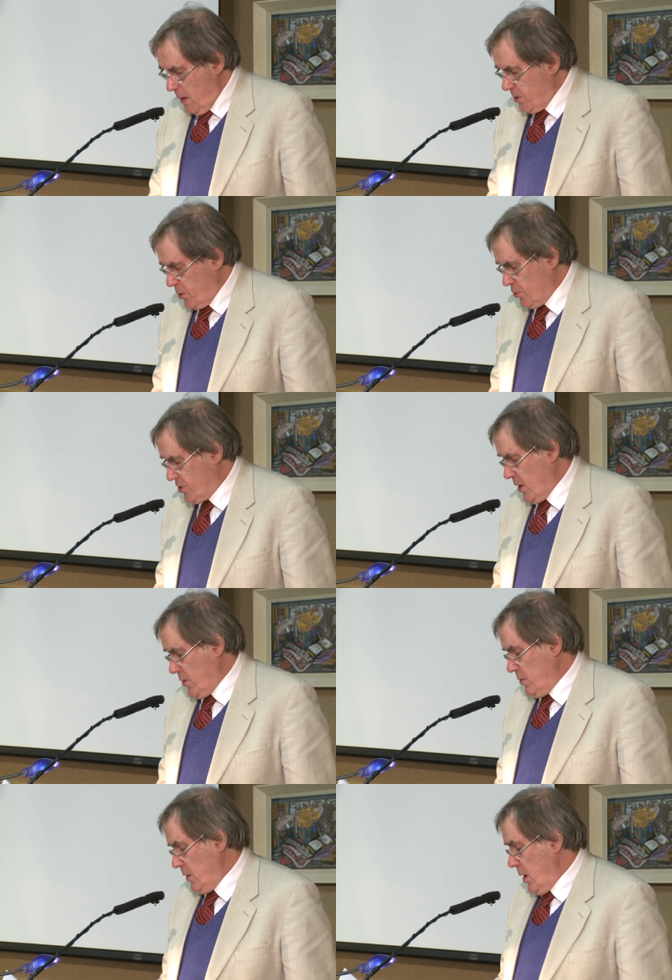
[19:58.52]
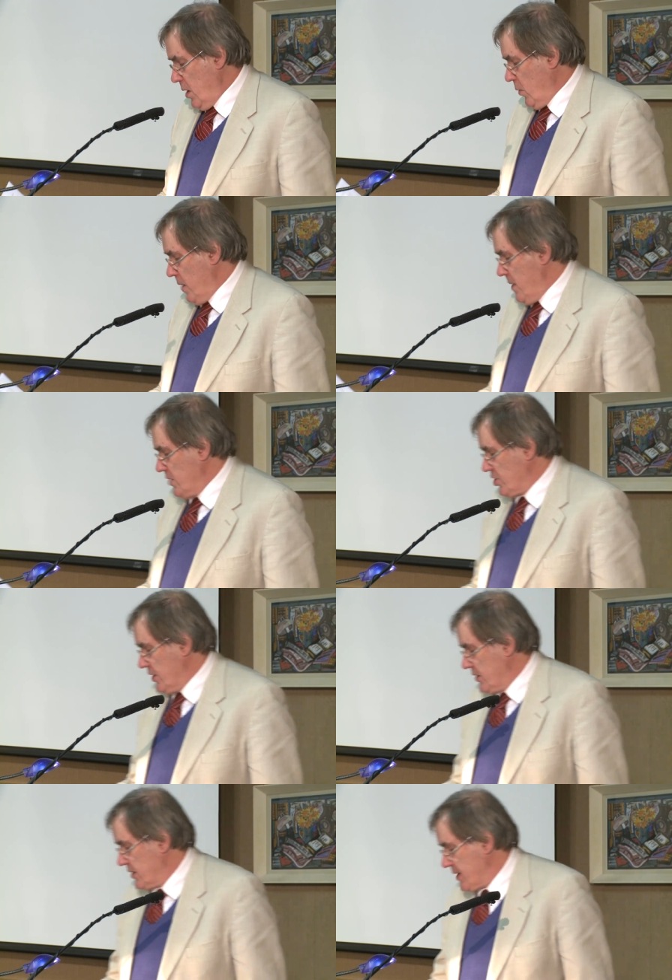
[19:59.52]
but also, when
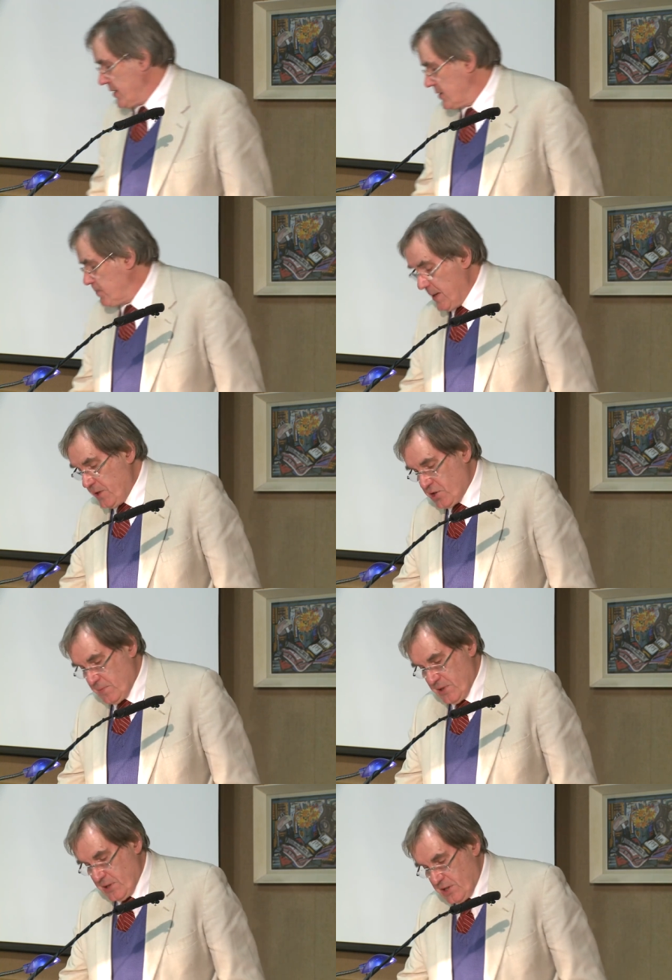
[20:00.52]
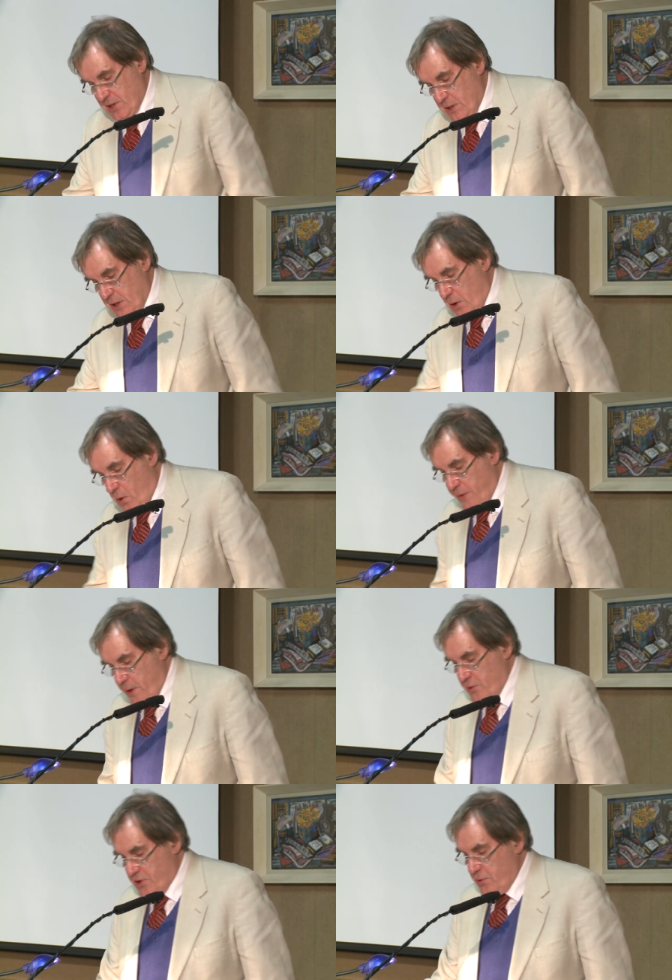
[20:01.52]
mentioning the saints' punishments or
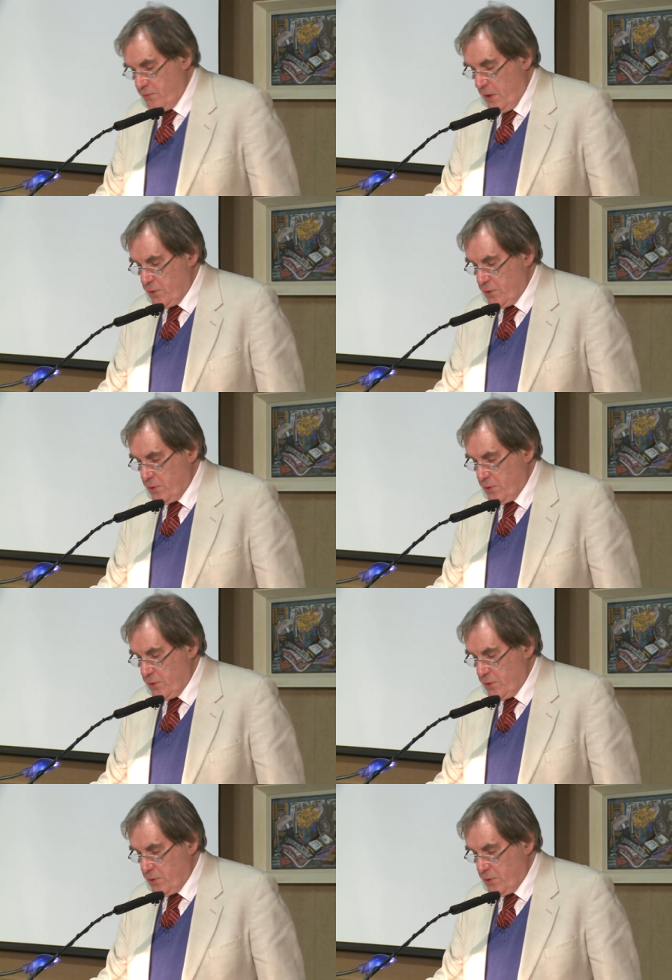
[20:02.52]
those who